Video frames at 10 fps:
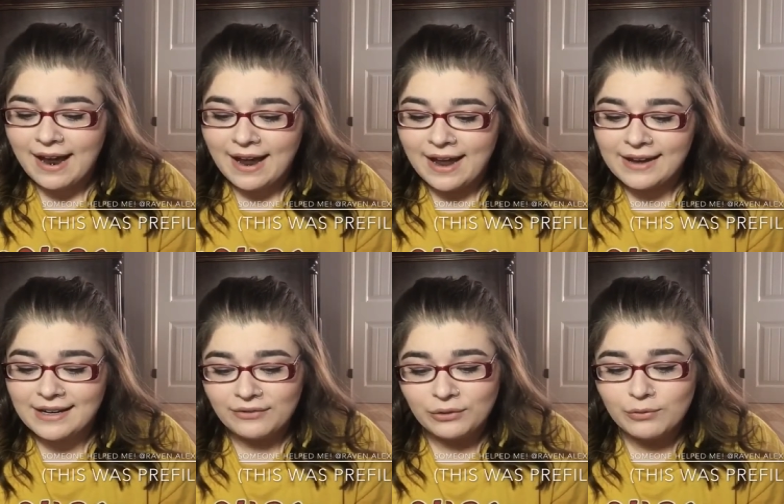and
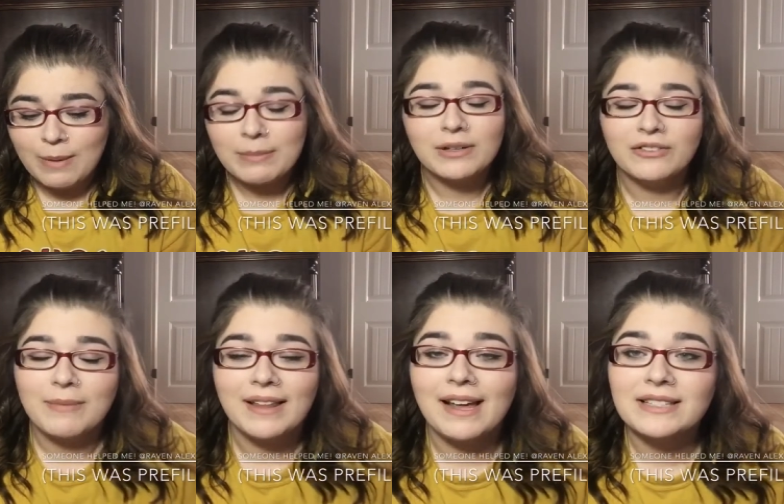if you remember from
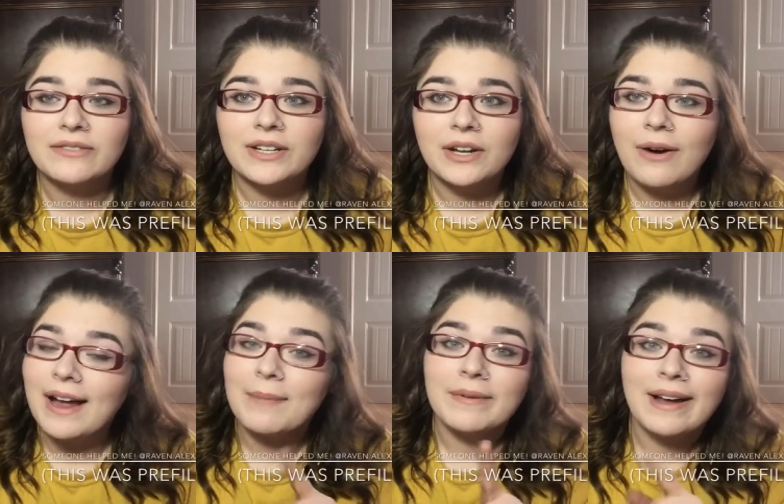my last video,
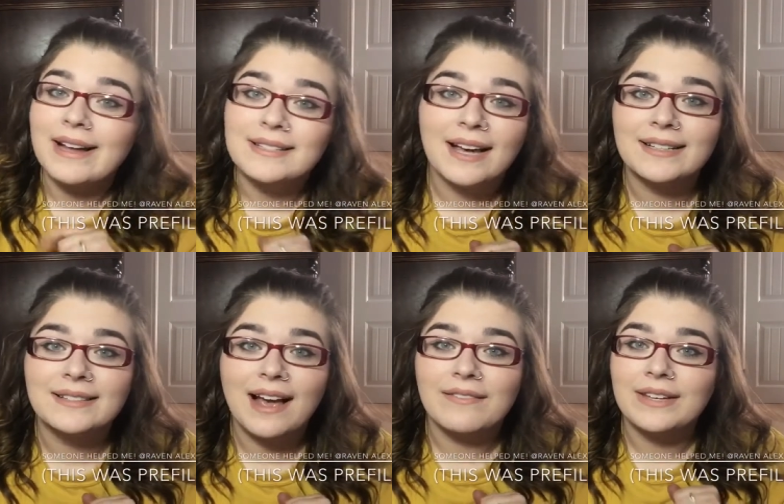I am not tech
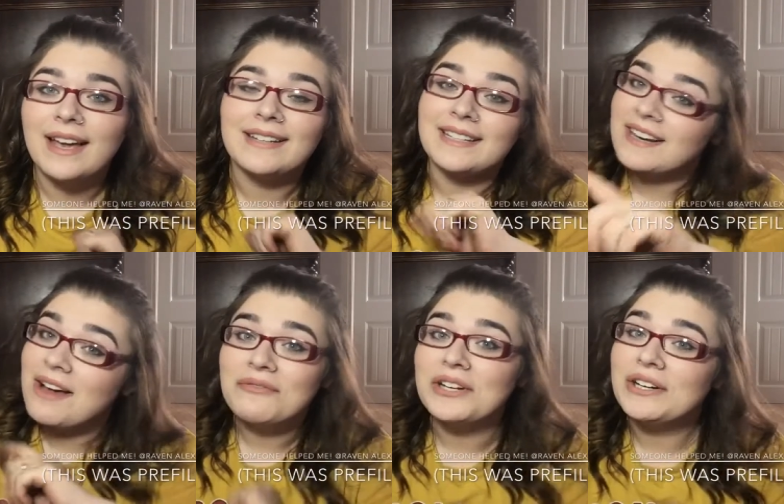savvy and
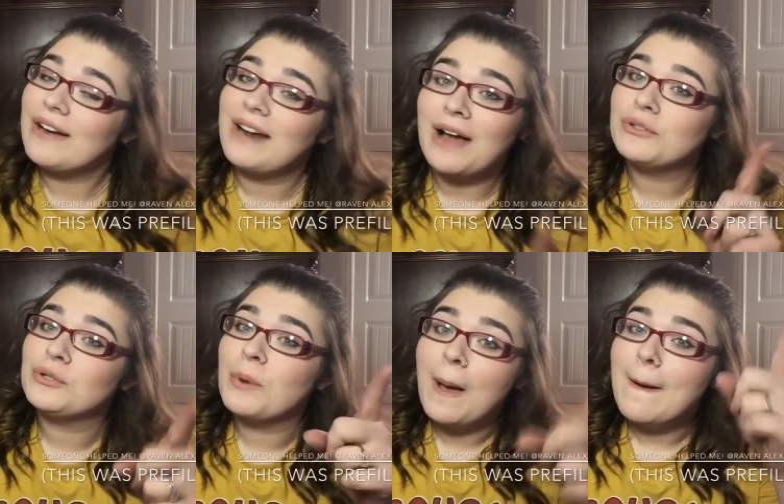cannot figure out how
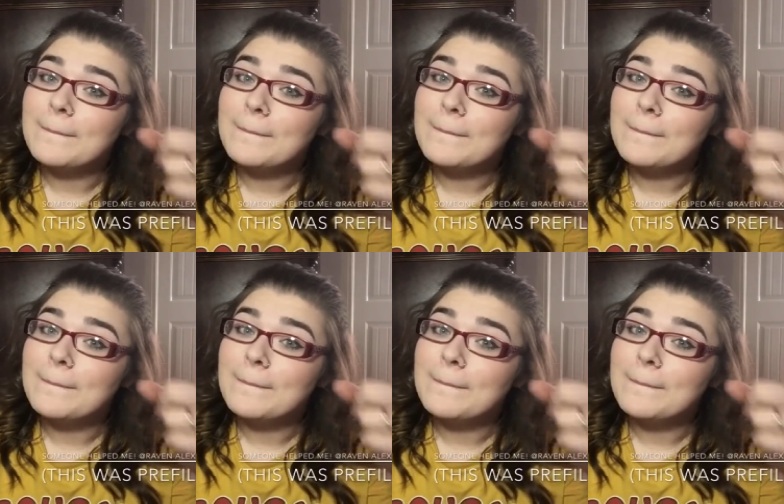to